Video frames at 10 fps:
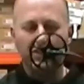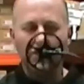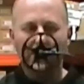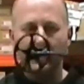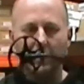
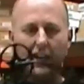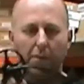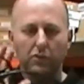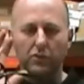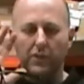strings and
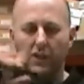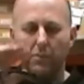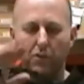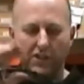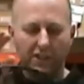cables with the
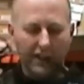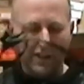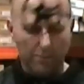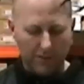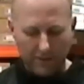compression
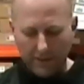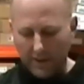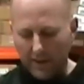limbs.